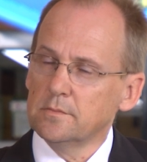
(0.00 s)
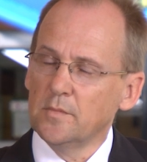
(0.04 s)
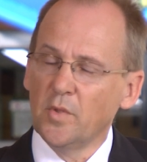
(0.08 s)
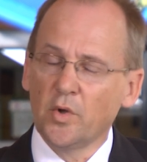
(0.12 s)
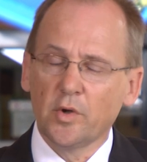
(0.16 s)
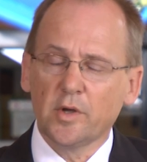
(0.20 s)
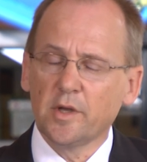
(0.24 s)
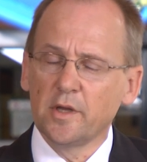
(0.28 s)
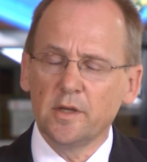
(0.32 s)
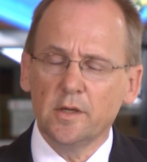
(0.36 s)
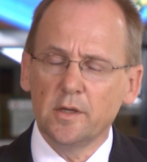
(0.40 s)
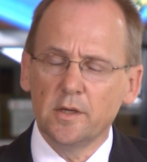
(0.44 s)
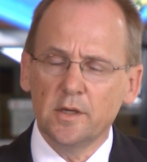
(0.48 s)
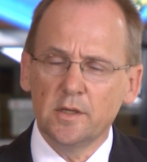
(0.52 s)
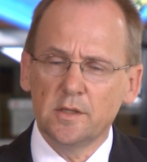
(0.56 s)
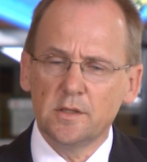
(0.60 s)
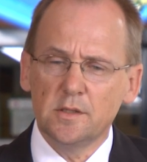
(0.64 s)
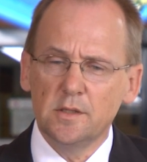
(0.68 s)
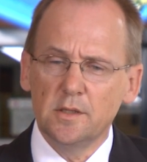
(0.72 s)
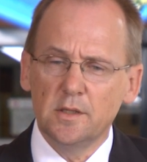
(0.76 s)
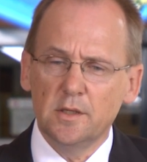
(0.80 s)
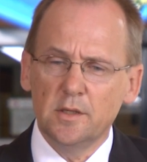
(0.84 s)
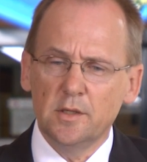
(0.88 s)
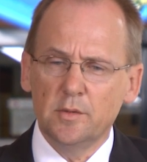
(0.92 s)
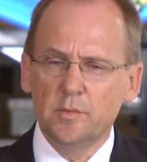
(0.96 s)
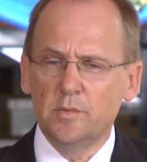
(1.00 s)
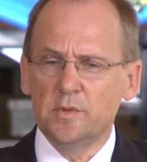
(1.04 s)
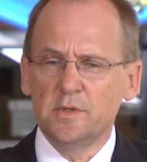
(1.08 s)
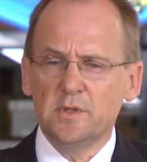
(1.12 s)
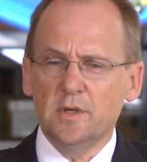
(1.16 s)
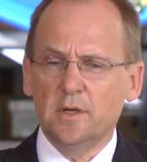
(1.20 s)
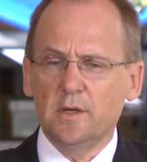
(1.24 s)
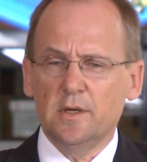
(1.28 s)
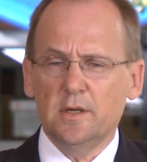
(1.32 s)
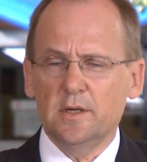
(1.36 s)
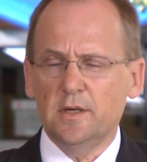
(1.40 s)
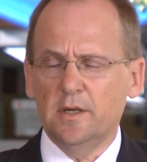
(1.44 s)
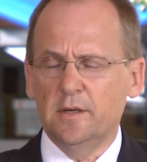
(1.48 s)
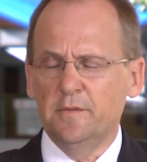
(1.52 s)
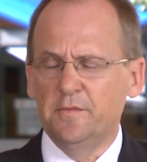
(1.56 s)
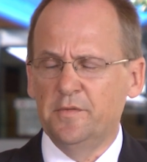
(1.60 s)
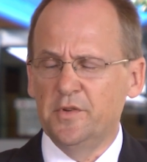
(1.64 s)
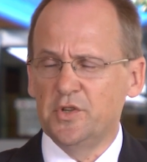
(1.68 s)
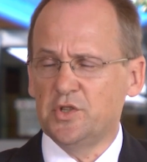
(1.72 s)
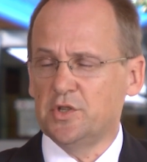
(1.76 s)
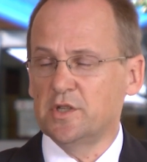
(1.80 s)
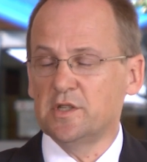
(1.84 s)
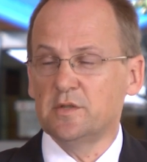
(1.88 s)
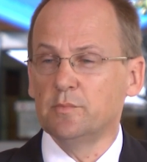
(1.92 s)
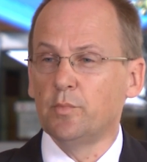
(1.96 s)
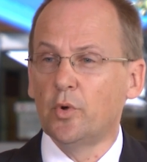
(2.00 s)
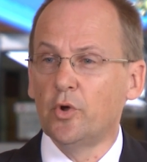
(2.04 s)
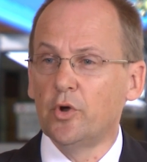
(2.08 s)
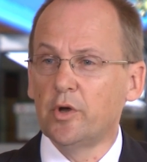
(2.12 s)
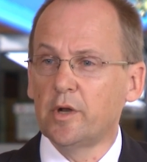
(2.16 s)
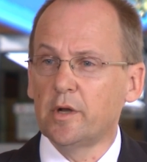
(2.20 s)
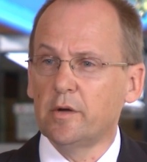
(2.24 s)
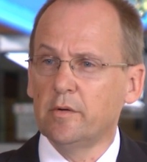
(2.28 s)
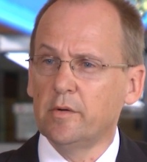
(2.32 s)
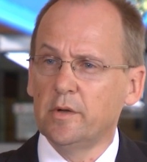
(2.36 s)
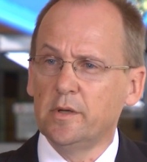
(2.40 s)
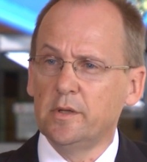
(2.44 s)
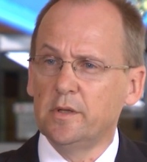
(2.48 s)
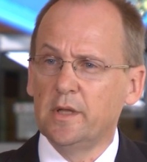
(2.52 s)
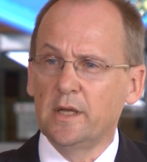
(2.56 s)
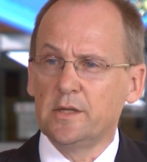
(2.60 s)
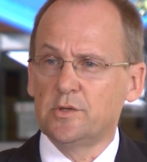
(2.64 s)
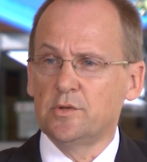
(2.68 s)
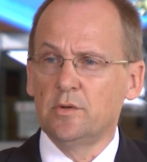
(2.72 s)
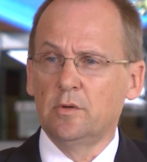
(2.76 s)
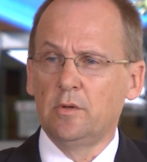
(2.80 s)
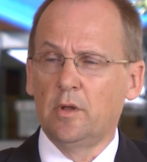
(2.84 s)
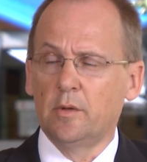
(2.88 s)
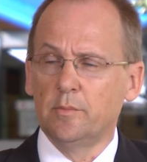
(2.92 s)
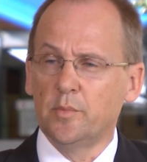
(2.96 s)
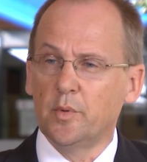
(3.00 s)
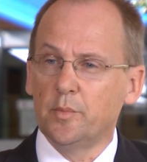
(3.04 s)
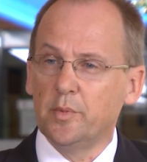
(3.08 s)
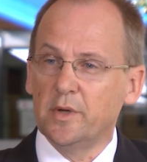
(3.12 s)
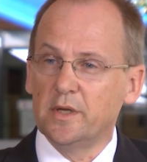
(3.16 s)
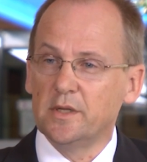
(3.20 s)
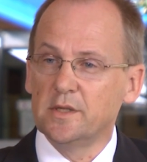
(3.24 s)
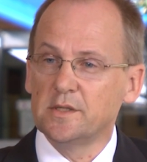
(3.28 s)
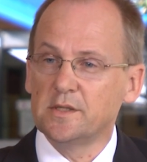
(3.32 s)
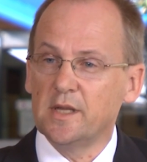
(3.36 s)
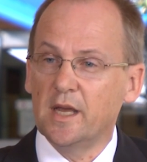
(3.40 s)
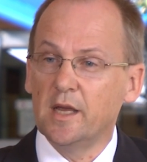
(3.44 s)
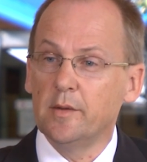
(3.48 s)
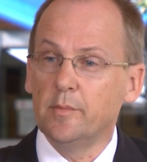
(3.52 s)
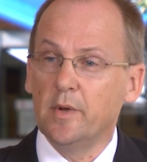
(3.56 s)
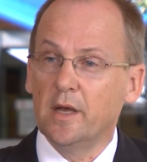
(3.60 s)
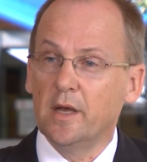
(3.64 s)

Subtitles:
Look, it was a vicious murder, and that's all I'm prepared to say